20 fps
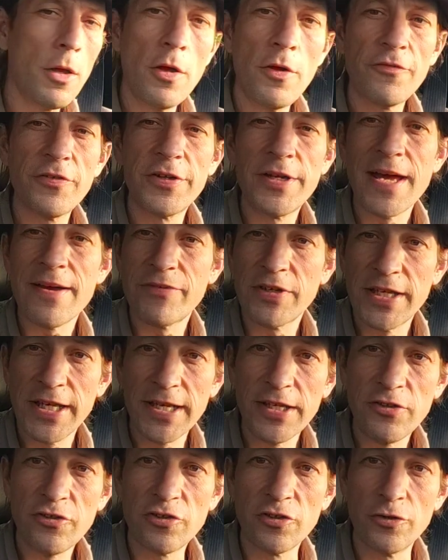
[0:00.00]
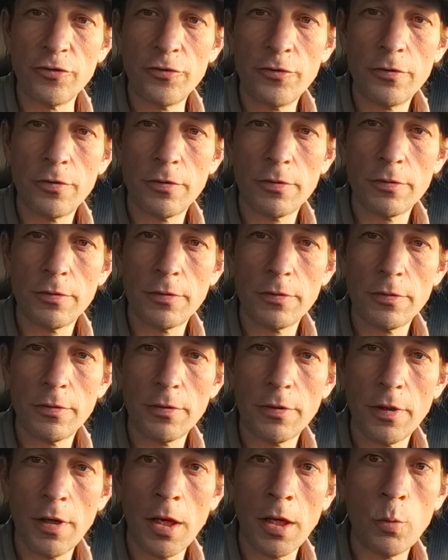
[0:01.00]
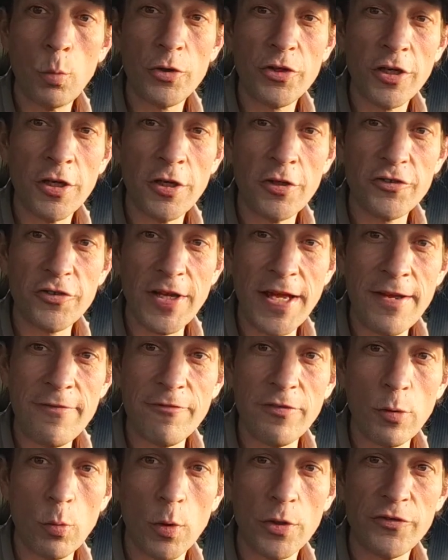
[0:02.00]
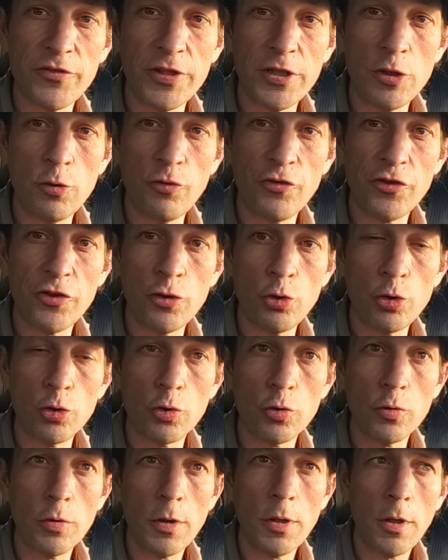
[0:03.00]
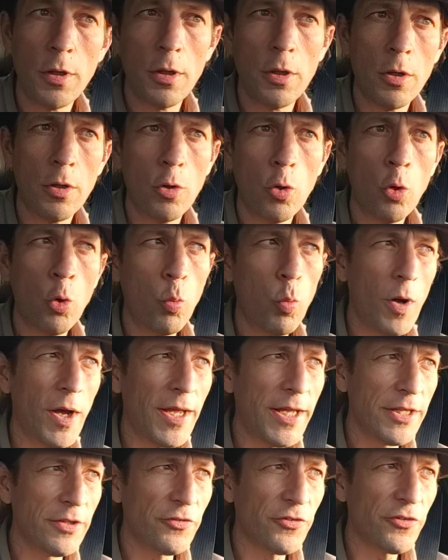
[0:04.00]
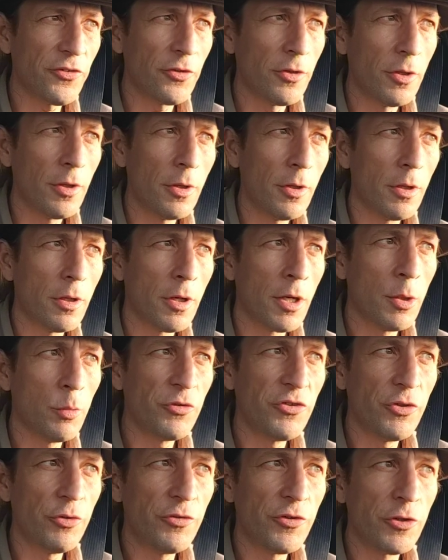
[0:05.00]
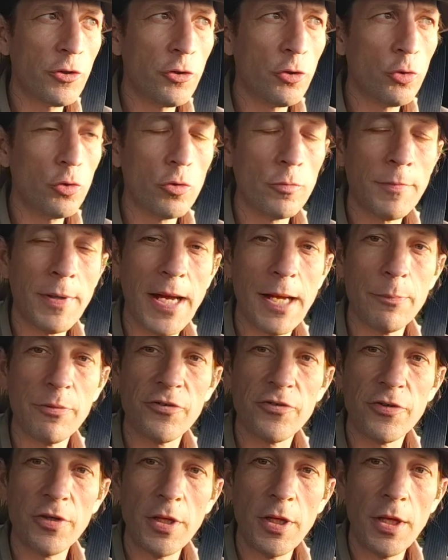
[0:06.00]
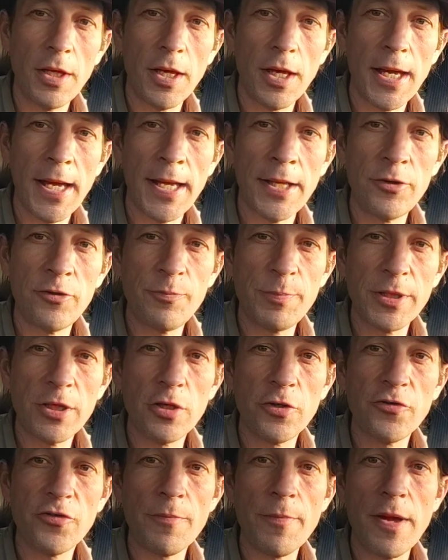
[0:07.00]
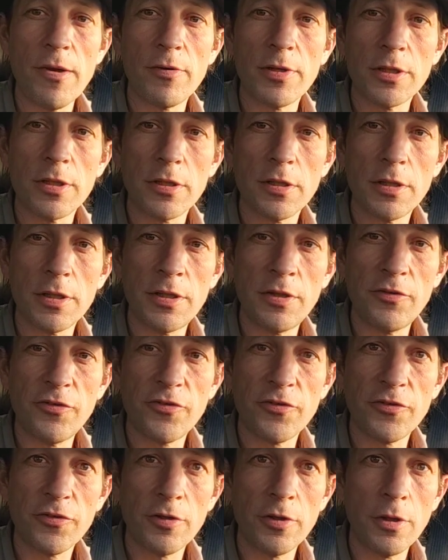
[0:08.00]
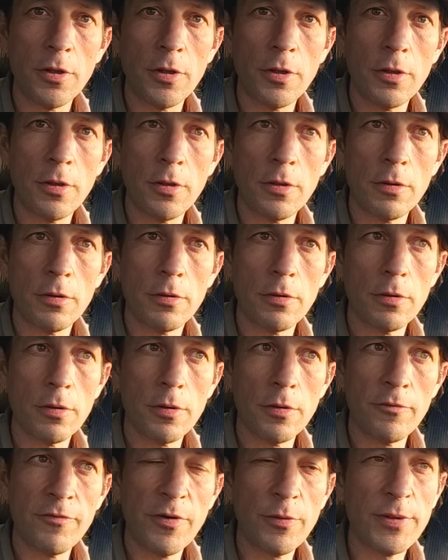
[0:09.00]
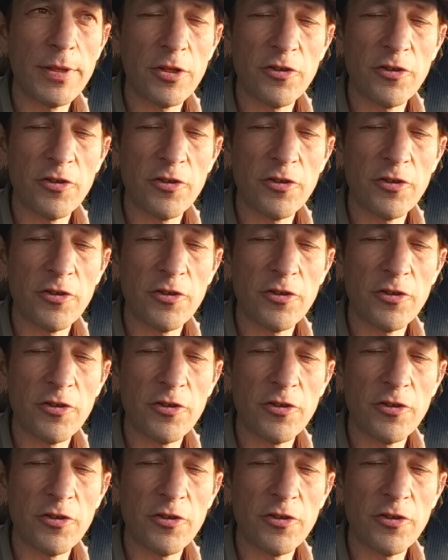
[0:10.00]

For navigation, I would urge everyone to use Google or Waze. I was using Google Maps, and because America is very